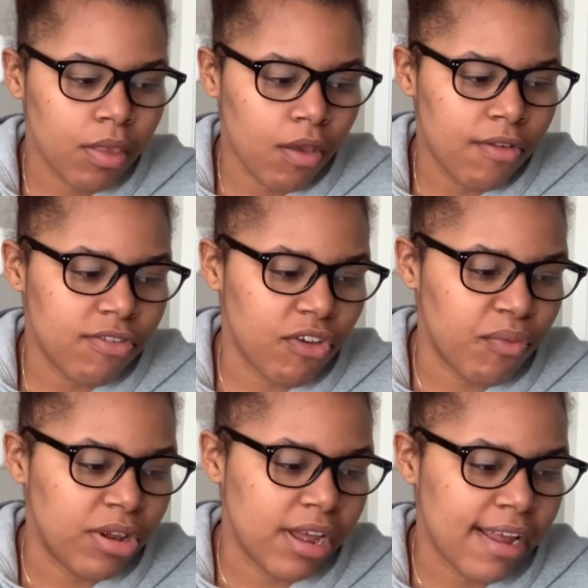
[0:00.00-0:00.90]
So if we're
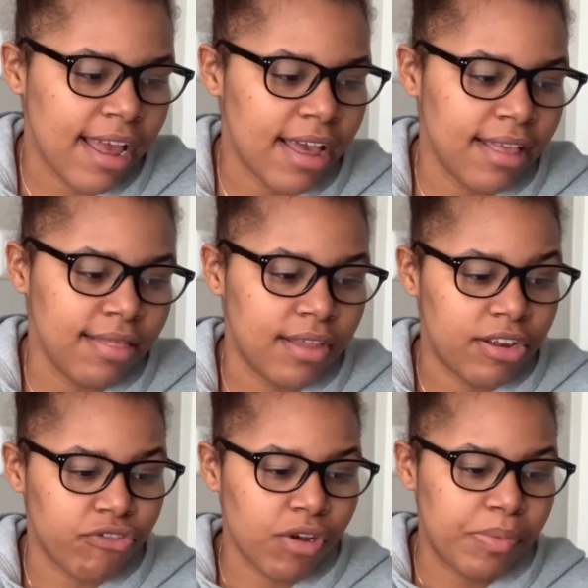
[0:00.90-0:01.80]
looking at the
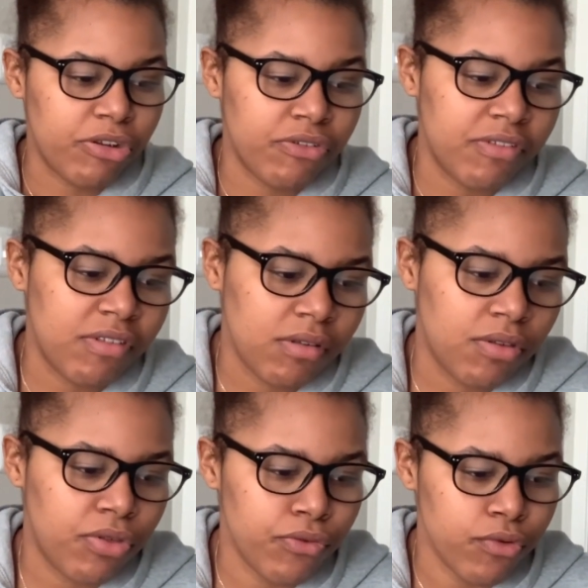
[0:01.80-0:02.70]
descriptors
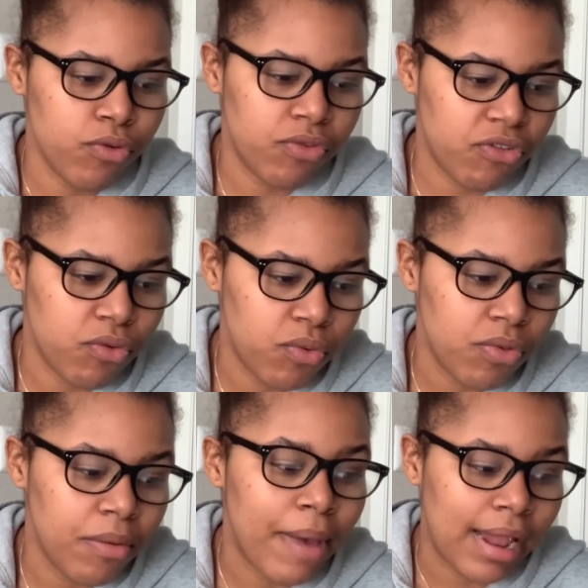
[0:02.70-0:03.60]
through to the
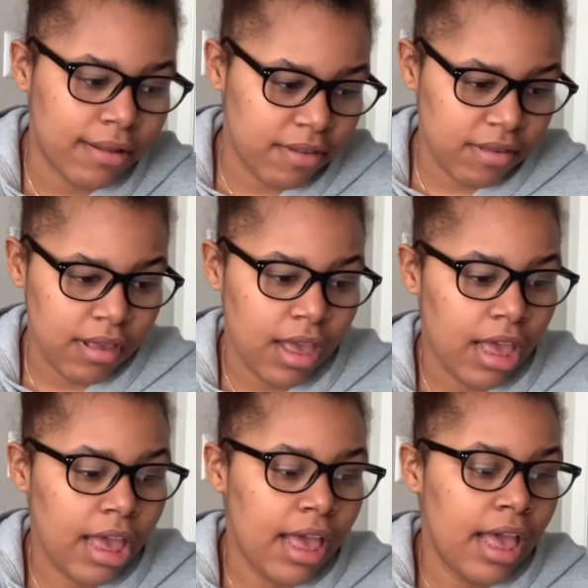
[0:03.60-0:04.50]
balance.
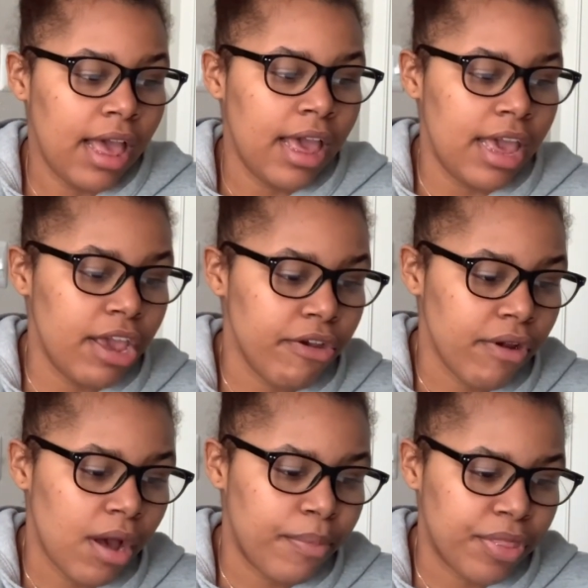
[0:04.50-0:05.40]
Here,
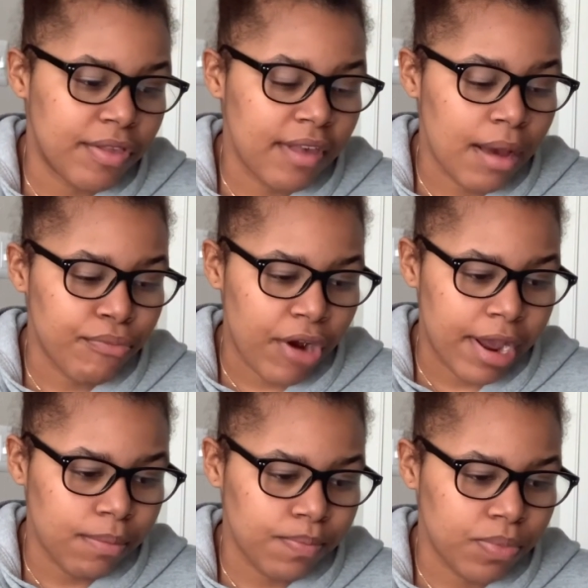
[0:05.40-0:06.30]
up at the top
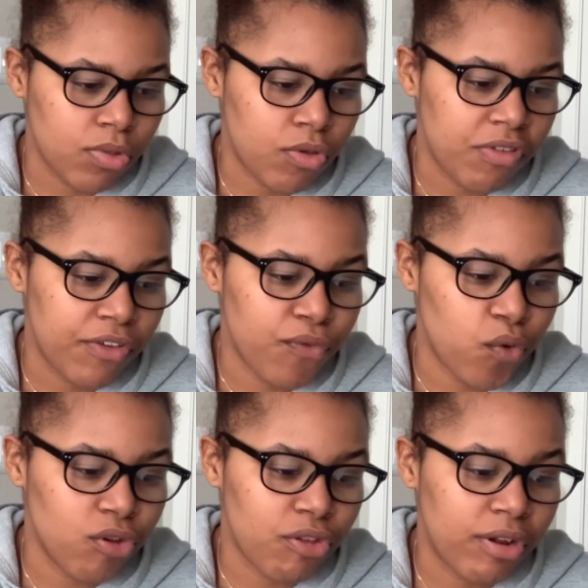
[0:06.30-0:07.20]
right, you see
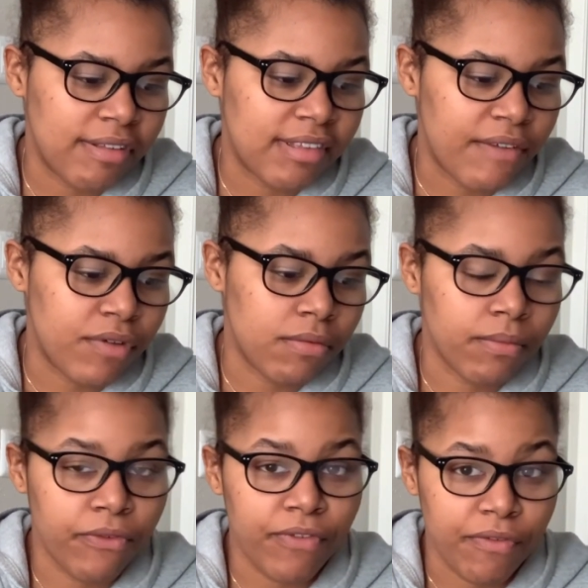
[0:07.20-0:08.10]

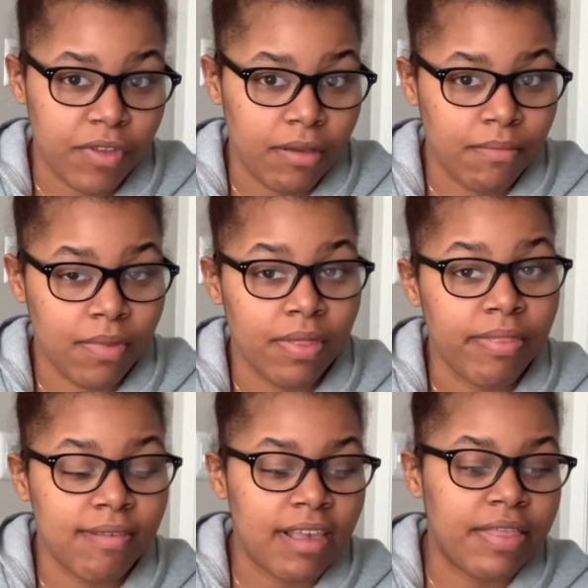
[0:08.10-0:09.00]
$437.50.
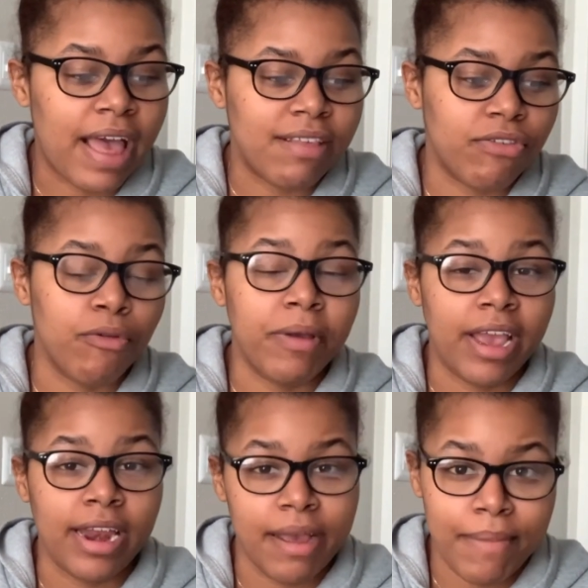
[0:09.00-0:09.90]
Say that's your
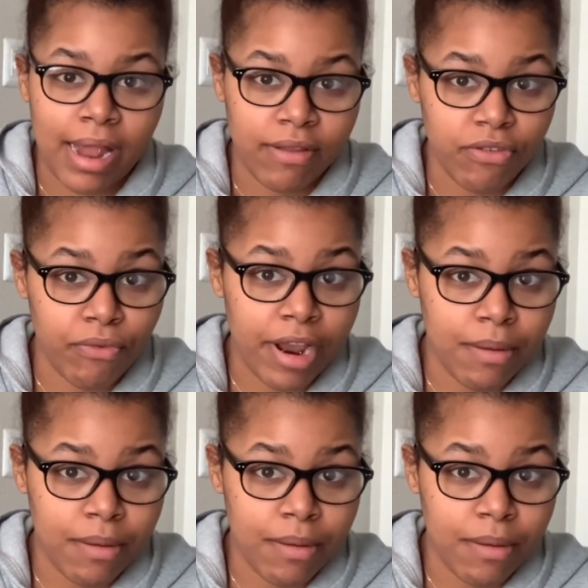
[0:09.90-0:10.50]
beginning balance, right?